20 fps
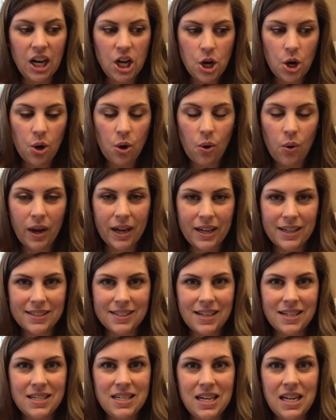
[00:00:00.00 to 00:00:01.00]
oh, I
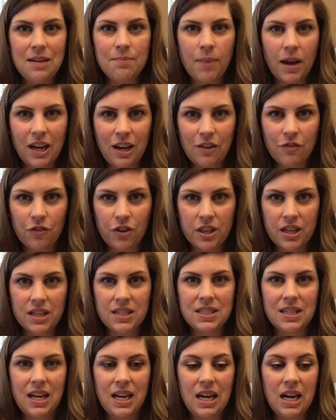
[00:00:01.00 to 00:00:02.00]
need money for this
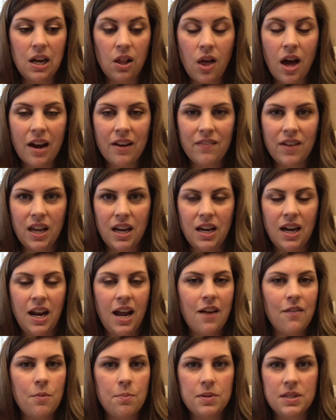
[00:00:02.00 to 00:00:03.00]
and I need a lot of it and I
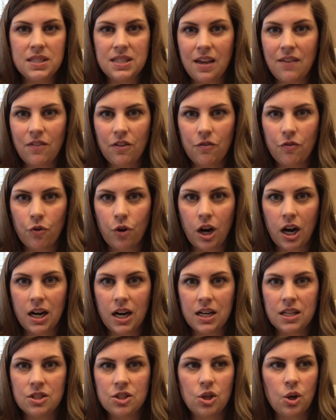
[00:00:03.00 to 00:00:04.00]
haven't been saving for
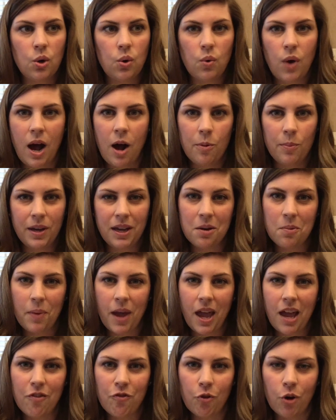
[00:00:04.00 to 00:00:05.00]
it, and so how am I going to
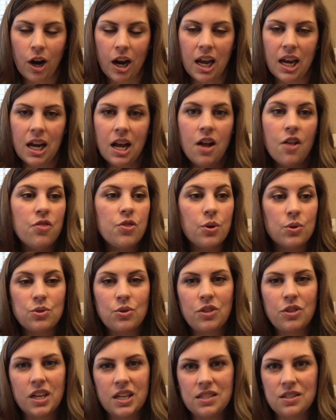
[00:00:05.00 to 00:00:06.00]
pay for it? Those are
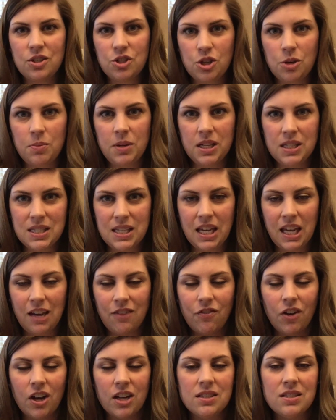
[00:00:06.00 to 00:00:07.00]
things that should be in
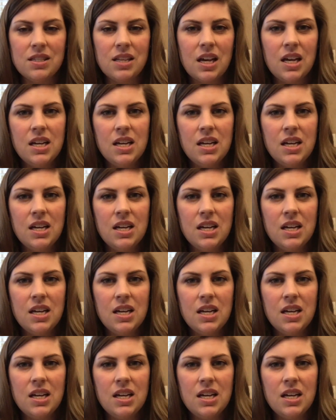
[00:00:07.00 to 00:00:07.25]
sinking funds.